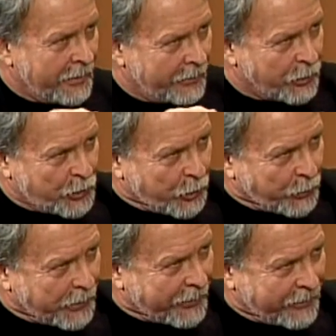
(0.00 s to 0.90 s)
they're
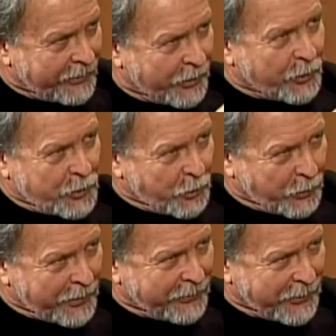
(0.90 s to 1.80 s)
children at
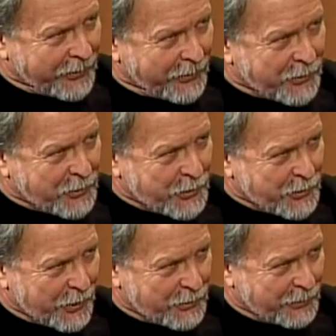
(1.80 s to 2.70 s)
the end of this
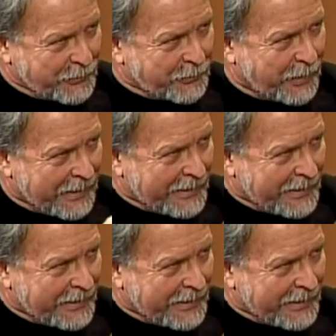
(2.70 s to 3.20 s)
discussion, right?